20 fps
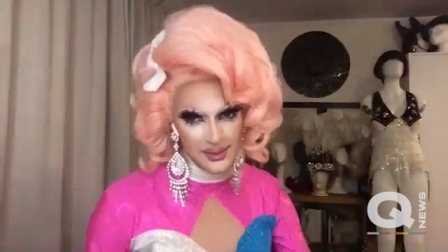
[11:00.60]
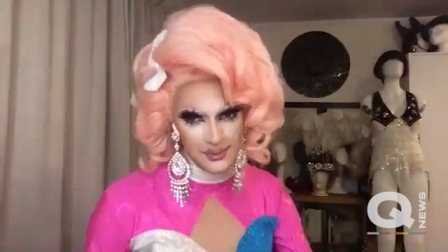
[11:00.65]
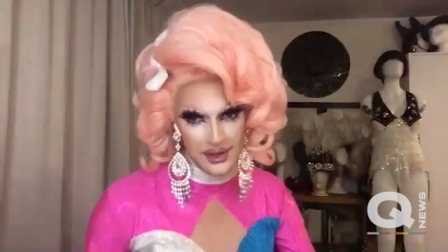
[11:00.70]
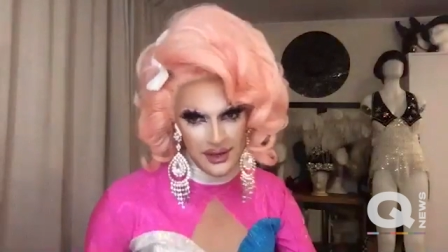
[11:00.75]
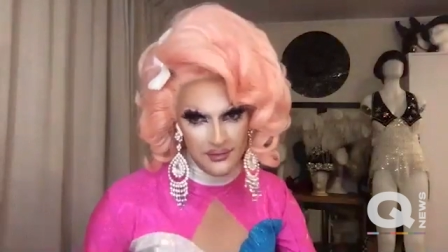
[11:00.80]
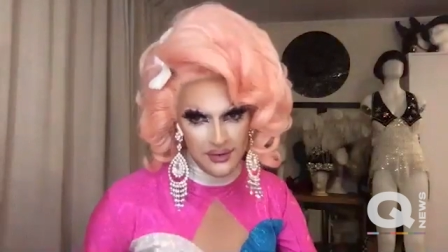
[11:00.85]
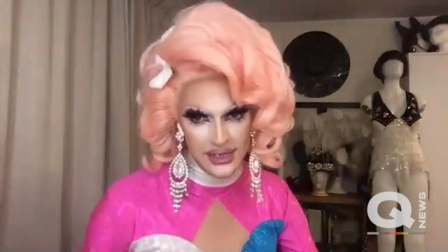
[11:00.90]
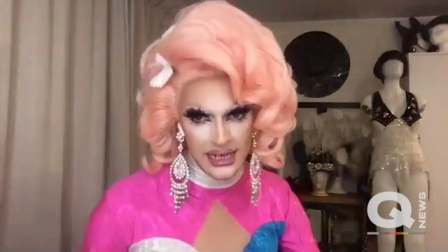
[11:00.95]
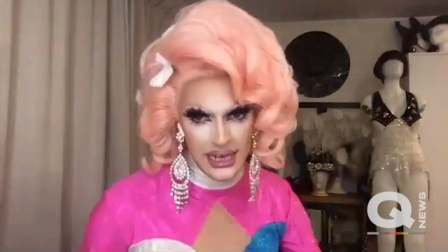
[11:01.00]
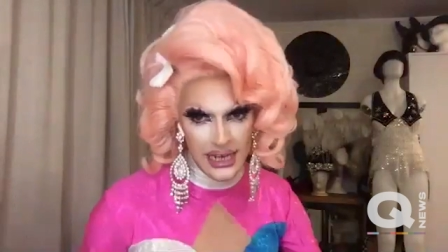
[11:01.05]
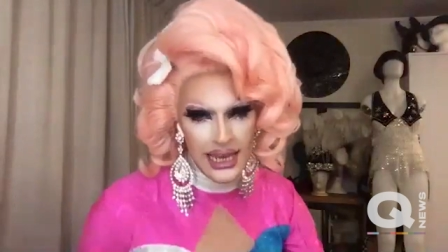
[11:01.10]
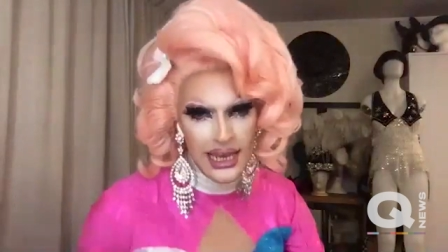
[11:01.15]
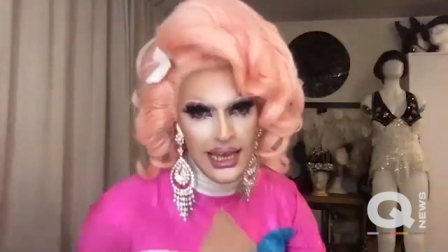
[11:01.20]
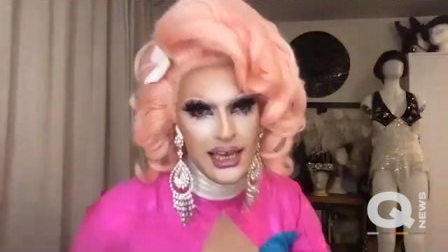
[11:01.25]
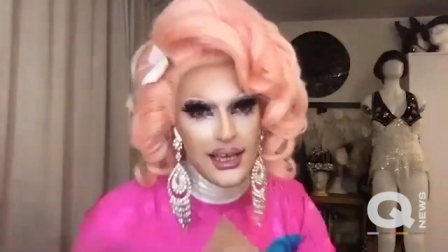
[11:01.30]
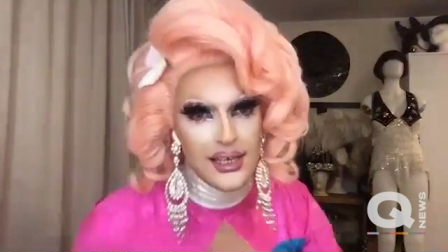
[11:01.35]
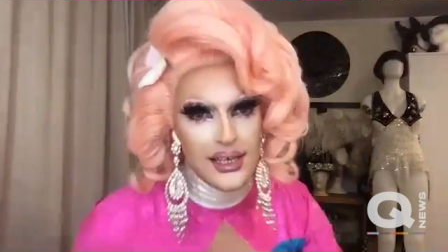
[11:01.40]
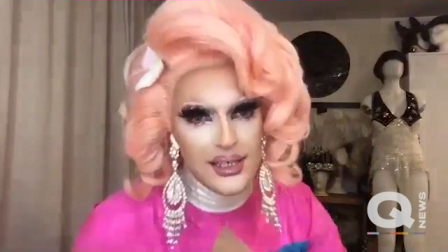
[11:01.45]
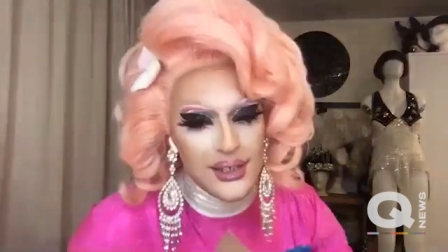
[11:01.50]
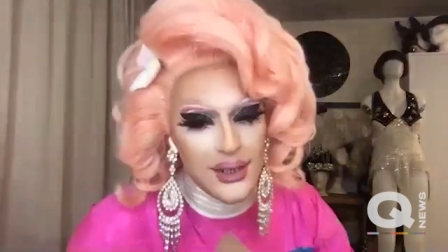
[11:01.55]
me every day.
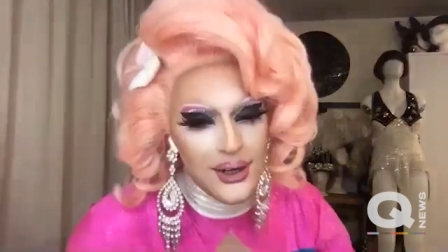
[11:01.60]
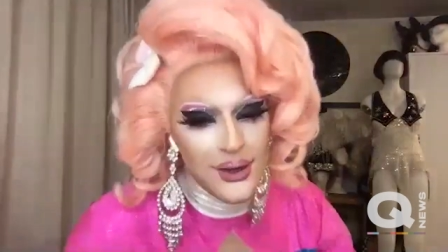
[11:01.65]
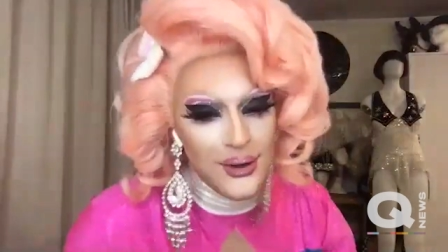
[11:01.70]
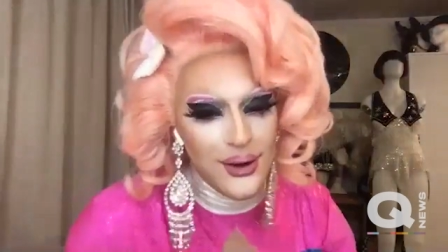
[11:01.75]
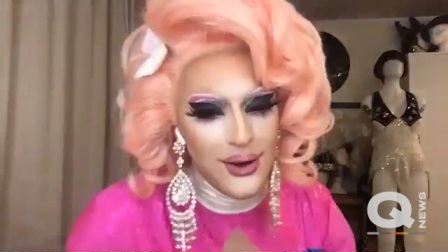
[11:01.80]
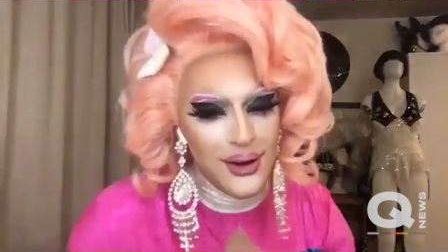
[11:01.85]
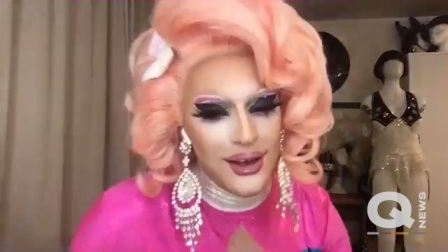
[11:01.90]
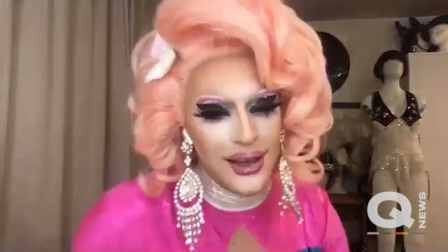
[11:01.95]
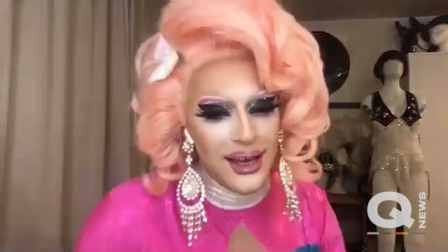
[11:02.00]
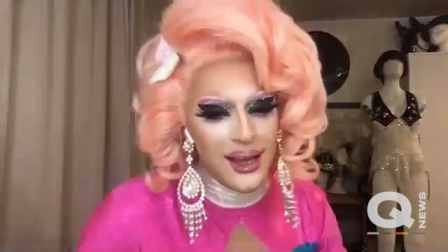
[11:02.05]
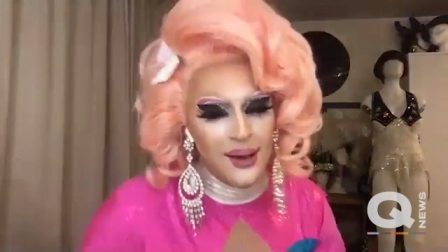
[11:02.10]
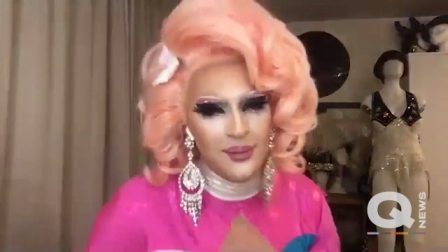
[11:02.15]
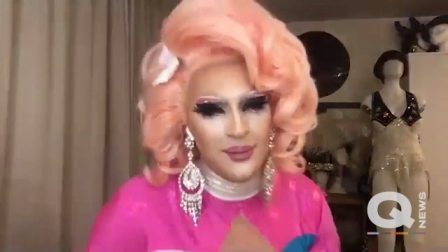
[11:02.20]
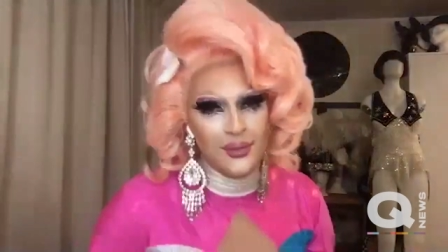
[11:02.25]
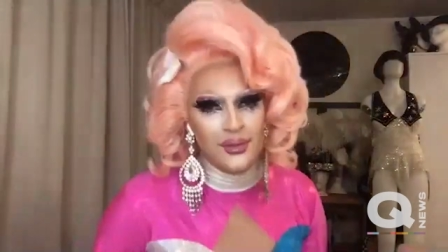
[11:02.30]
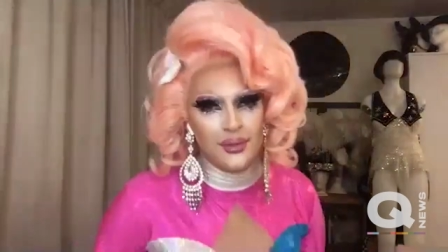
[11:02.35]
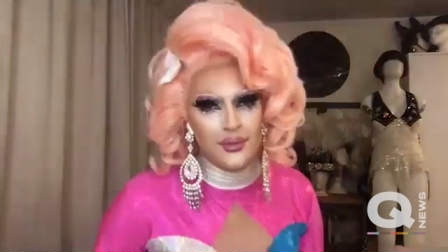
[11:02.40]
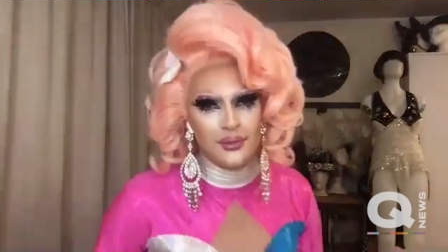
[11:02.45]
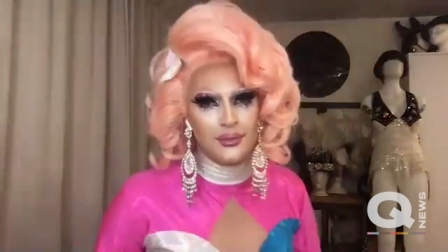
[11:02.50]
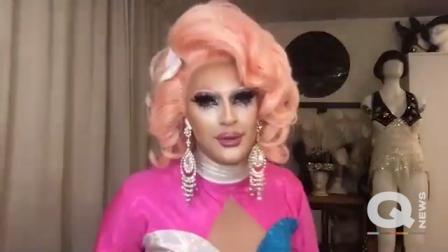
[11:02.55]
So
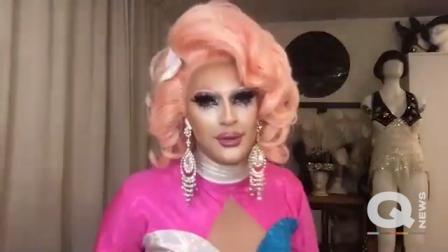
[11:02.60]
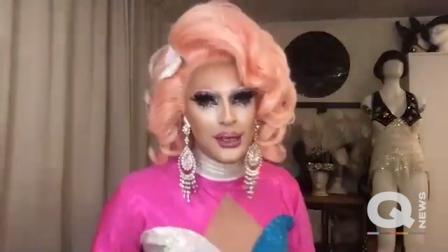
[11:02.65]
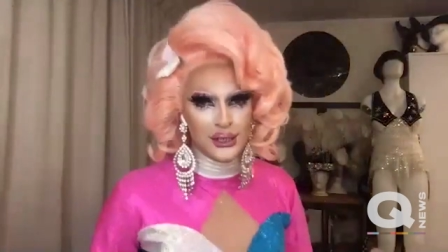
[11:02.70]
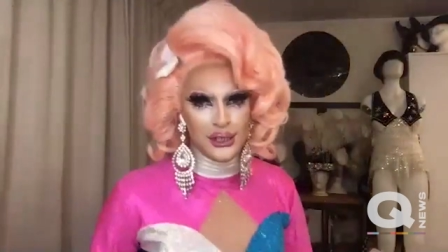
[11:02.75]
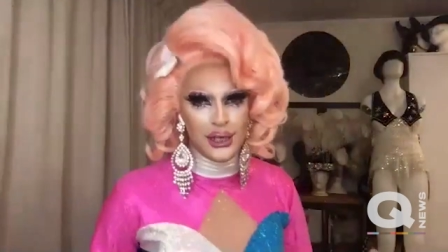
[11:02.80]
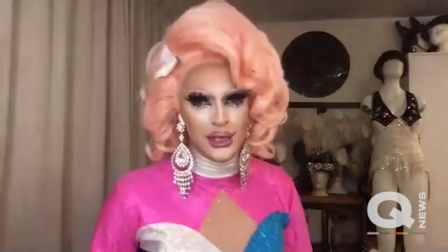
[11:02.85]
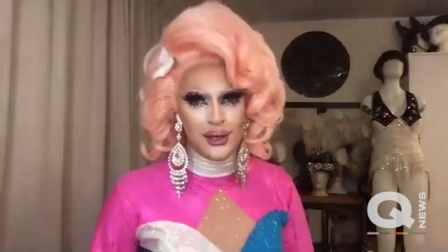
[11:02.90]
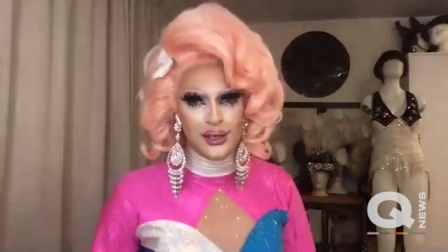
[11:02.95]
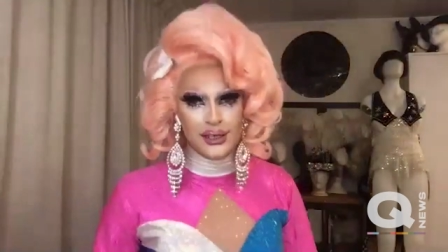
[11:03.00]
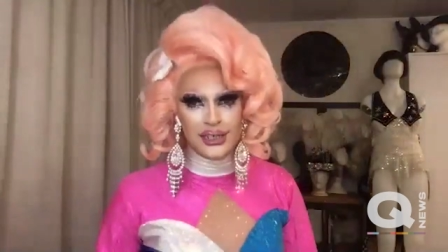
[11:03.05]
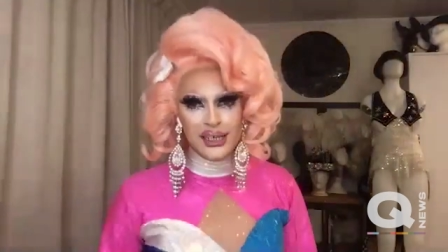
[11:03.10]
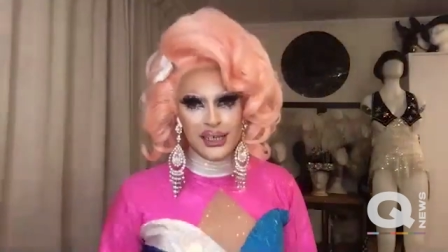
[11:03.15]
big shout out to